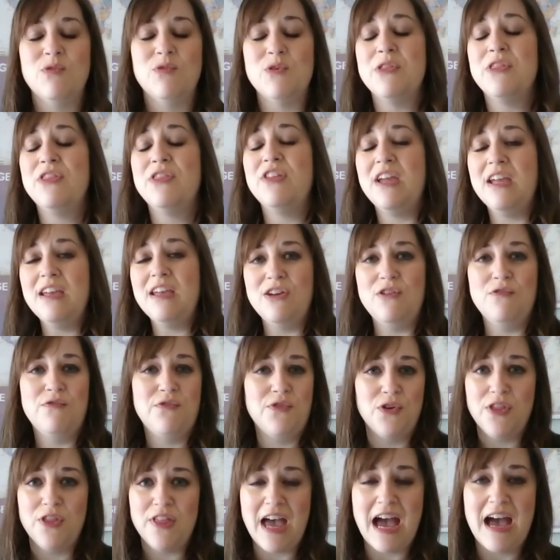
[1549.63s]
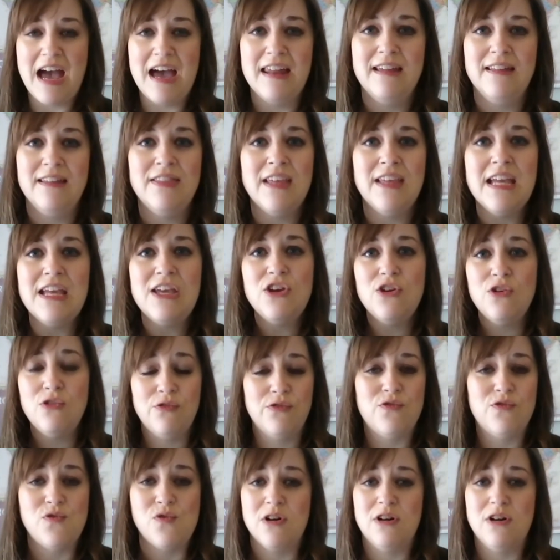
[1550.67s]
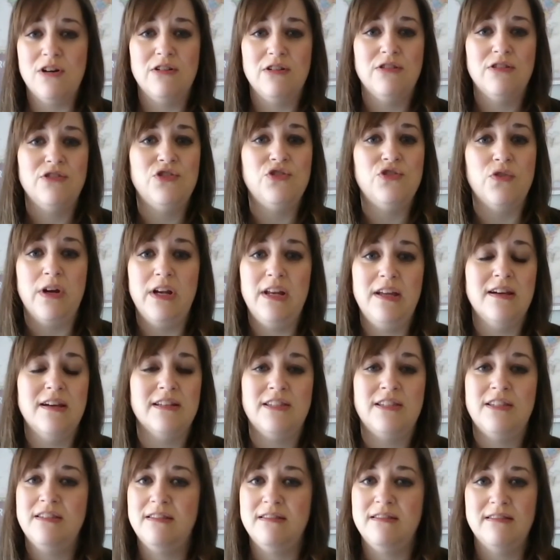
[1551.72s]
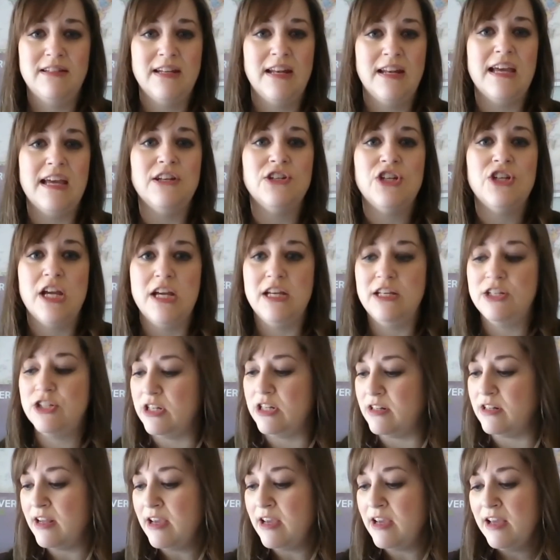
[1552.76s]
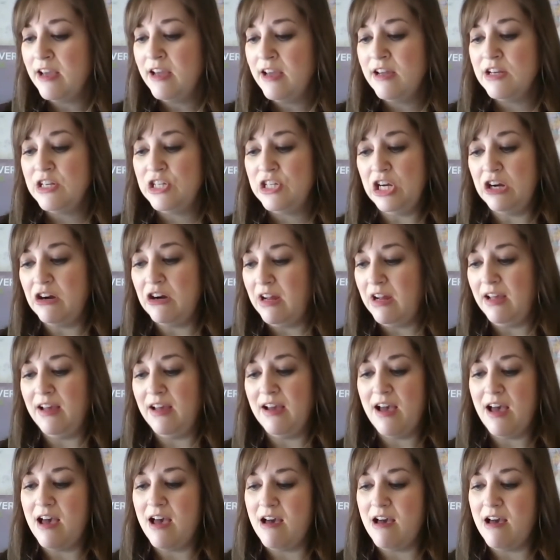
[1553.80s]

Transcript: thank you for that. And thank you for joining us today, Chase, and sharing